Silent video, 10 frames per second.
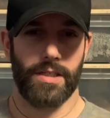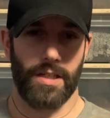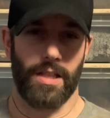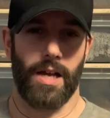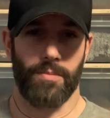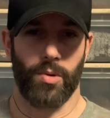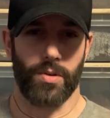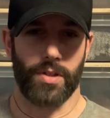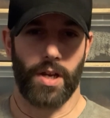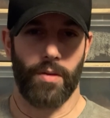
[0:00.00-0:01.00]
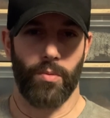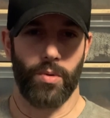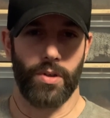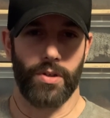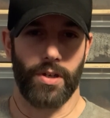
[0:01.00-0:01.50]
a lot more than I
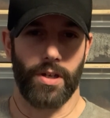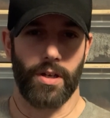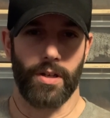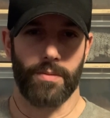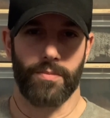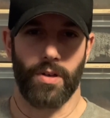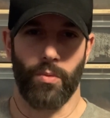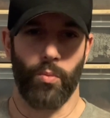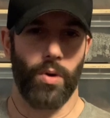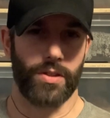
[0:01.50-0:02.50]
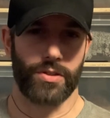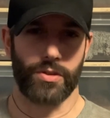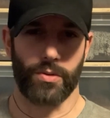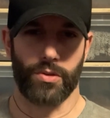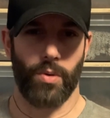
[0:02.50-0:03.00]
would a once
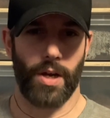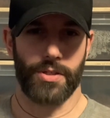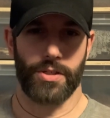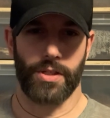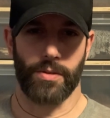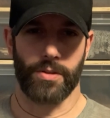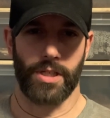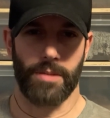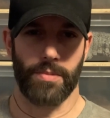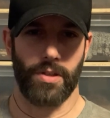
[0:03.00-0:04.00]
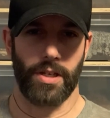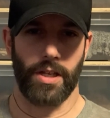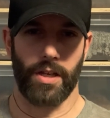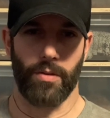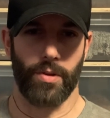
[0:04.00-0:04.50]
or twice a year deep
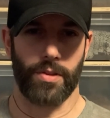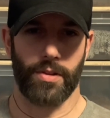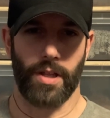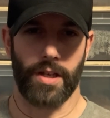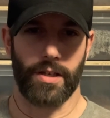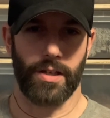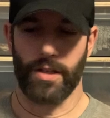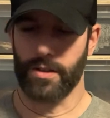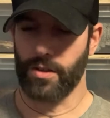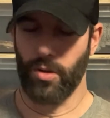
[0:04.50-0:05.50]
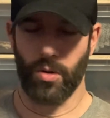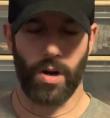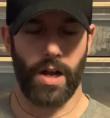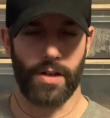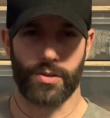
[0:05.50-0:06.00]
cleaning with like
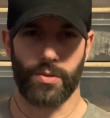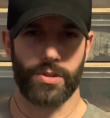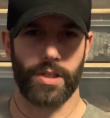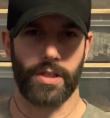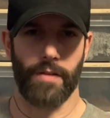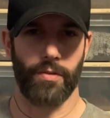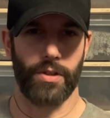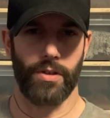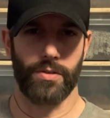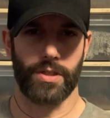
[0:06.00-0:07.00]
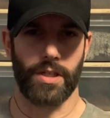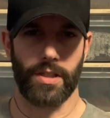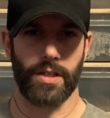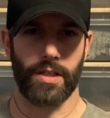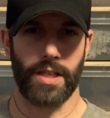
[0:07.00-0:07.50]
Clorox. Of course, I'd never use
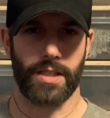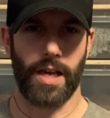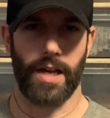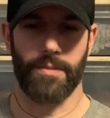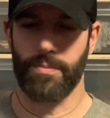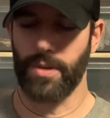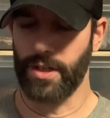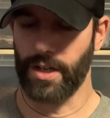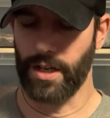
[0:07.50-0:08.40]
anything like that, but